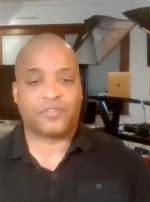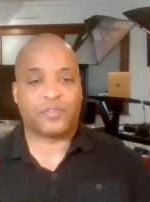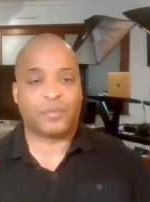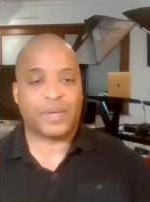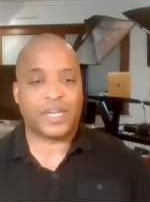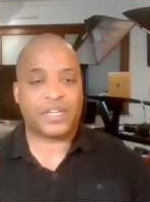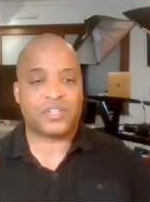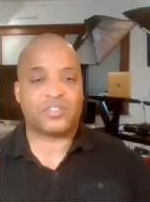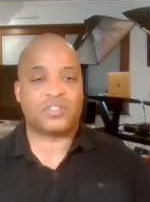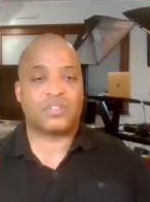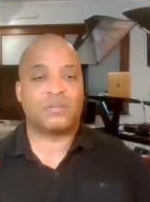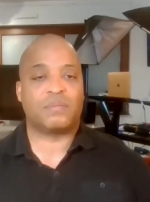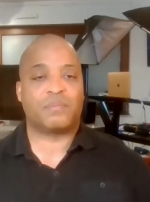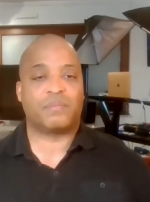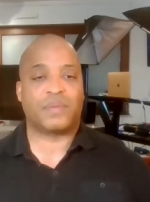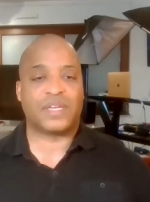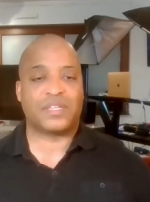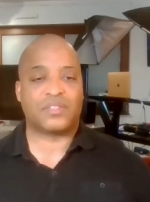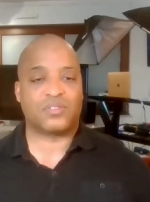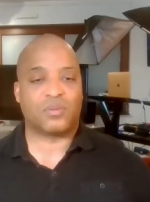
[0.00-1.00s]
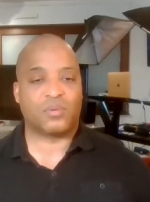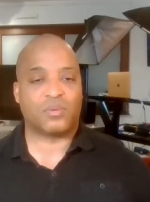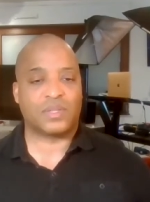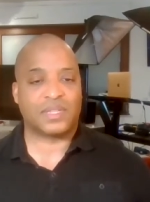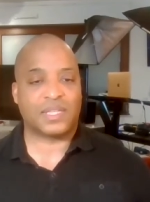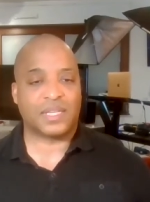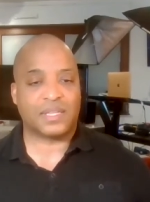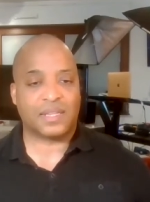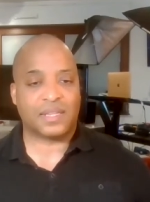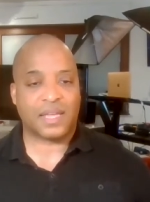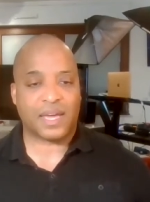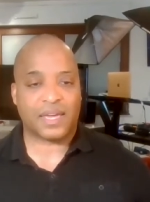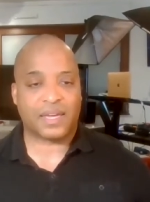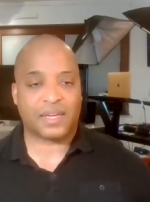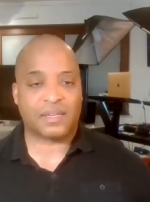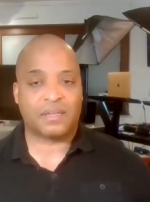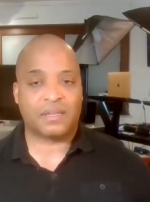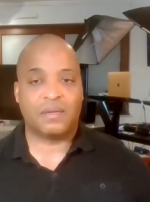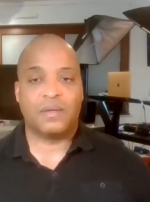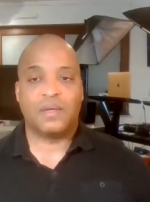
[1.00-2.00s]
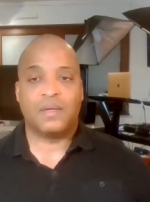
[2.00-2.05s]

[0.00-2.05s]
information based on what they like,